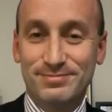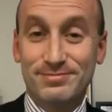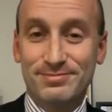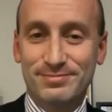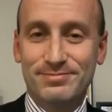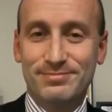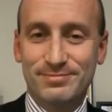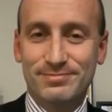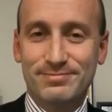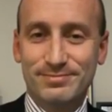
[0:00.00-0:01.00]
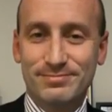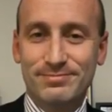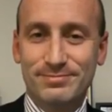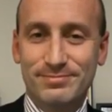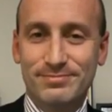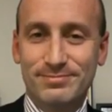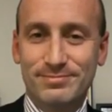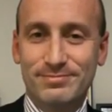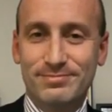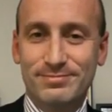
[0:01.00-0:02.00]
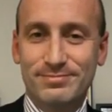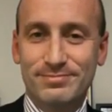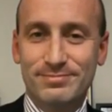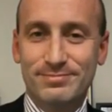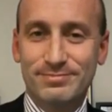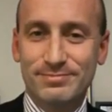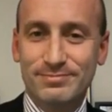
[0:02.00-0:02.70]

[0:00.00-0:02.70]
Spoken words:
The person shown says nothing.